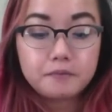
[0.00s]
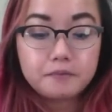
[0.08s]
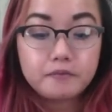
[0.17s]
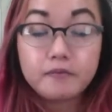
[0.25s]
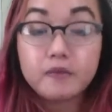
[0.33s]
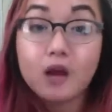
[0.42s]

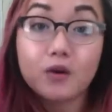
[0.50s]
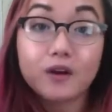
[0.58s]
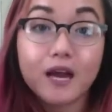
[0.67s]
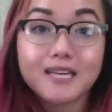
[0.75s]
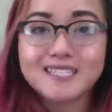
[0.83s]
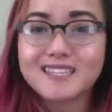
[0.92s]
they were
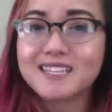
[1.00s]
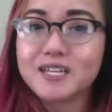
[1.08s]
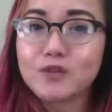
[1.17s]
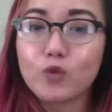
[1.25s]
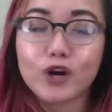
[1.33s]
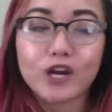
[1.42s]
nice. They
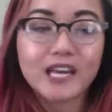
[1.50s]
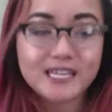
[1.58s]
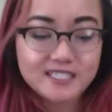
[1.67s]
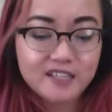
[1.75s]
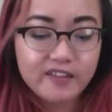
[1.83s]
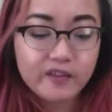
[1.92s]
did work.
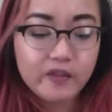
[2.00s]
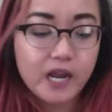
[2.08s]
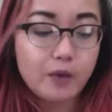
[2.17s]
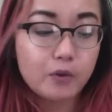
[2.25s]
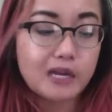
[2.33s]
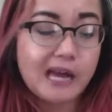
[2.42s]
It's nothing that
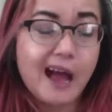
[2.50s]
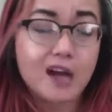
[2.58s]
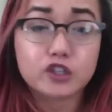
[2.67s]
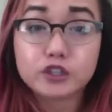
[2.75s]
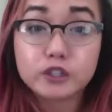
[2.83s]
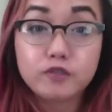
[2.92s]
I would
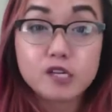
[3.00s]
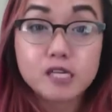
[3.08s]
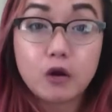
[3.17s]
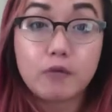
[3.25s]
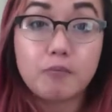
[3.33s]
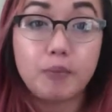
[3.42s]
actually rush
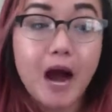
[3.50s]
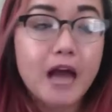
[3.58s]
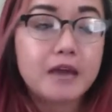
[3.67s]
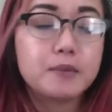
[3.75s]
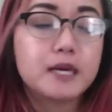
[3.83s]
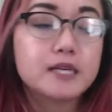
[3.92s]
out and
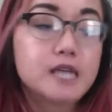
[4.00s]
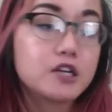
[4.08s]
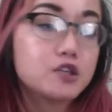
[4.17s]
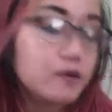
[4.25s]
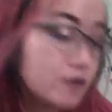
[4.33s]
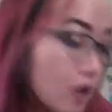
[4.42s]
buy because I do have a lot